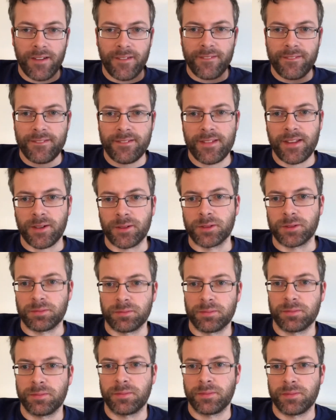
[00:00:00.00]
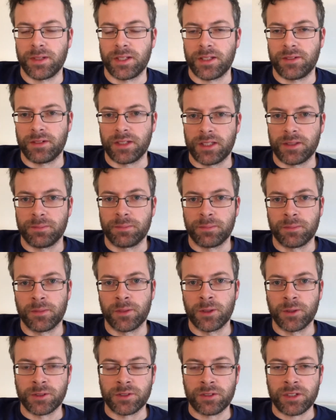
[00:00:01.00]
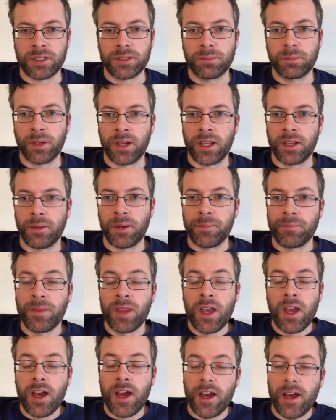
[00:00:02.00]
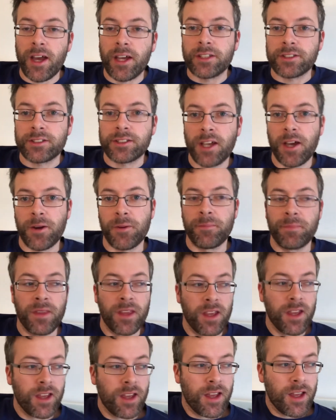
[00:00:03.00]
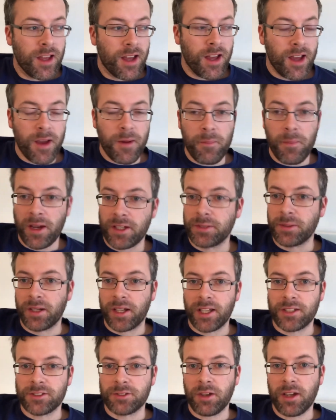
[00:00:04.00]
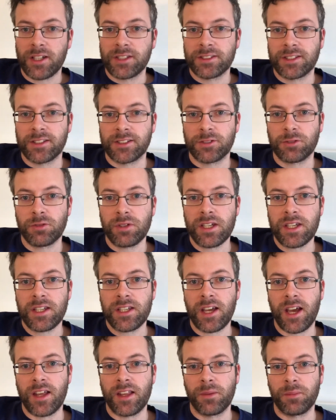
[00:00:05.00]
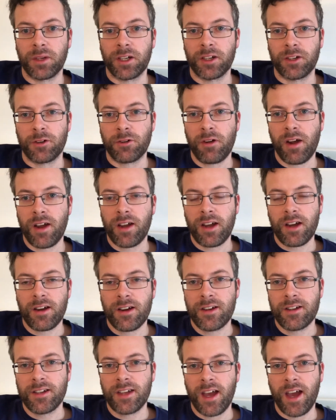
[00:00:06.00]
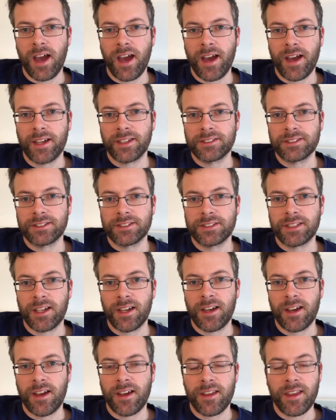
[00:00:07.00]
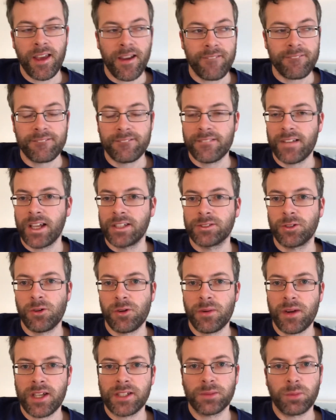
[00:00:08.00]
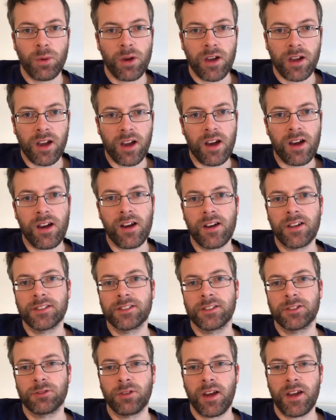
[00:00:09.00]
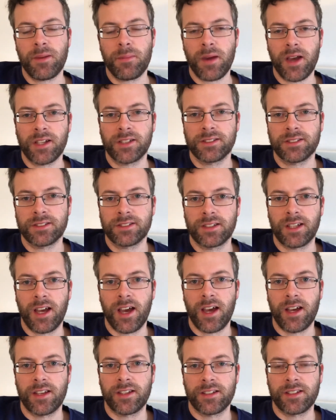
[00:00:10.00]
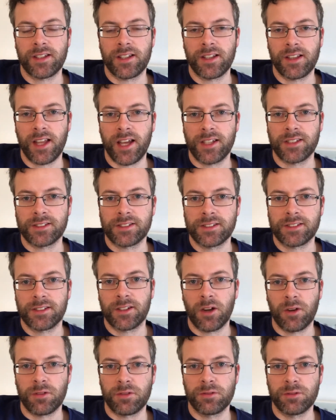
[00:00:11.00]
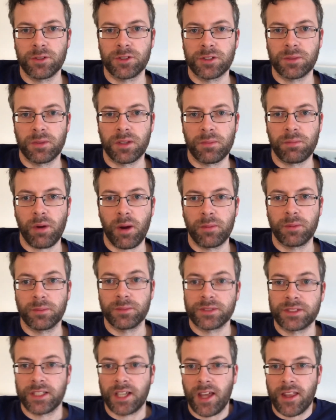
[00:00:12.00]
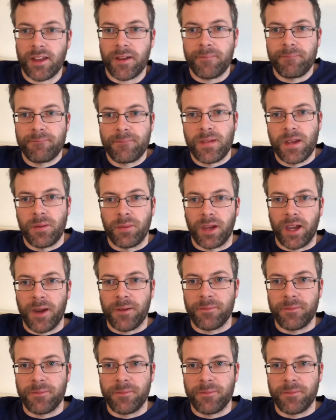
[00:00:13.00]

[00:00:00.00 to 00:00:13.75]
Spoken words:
That was really loserish, but anyway. So, might as well get straight into the screen and then we can crack on and as always, work hard, try your best, and let's go through some of the problems together. Here we go.